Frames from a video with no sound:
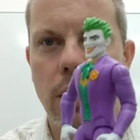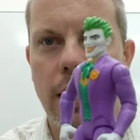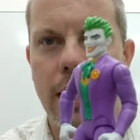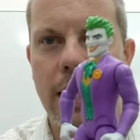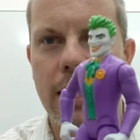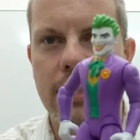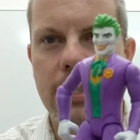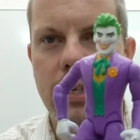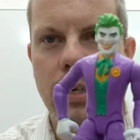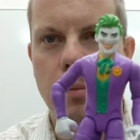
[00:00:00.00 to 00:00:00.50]

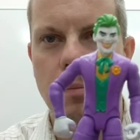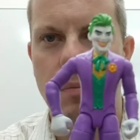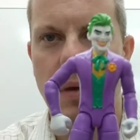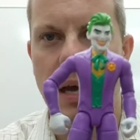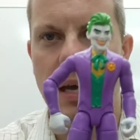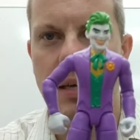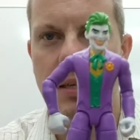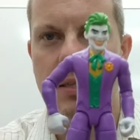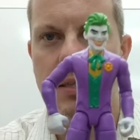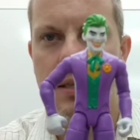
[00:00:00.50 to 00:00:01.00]
classic
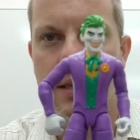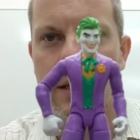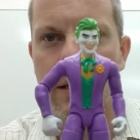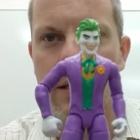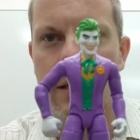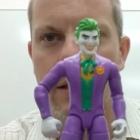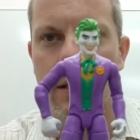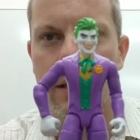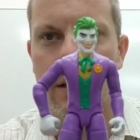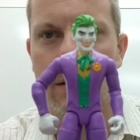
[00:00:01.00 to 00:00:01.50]
base,
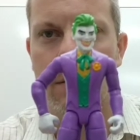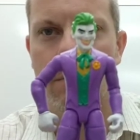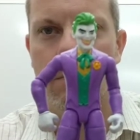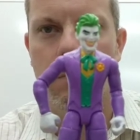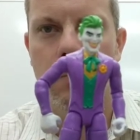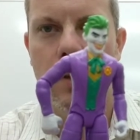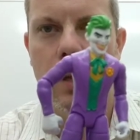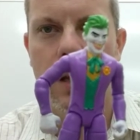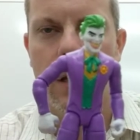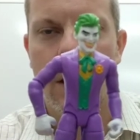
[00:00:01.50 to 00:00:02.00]
and
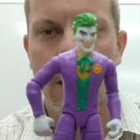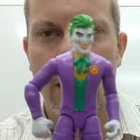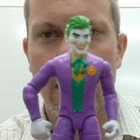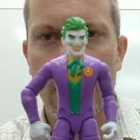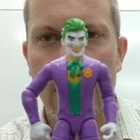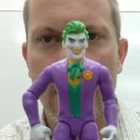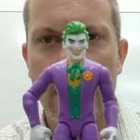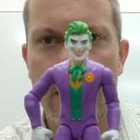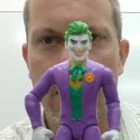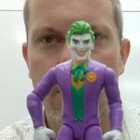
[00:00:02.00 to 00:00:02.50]

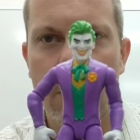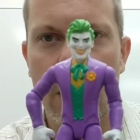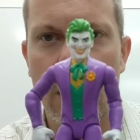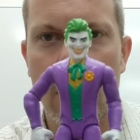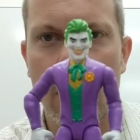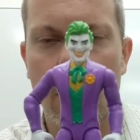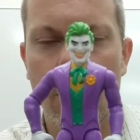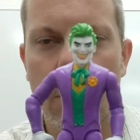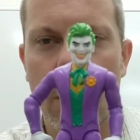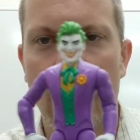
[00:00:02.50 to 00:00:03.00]
I like him a
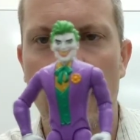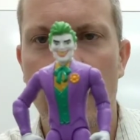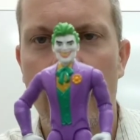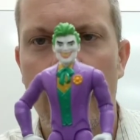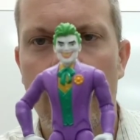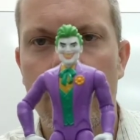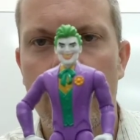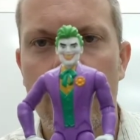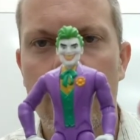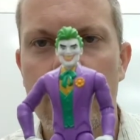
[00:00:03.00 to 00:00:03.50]
lot.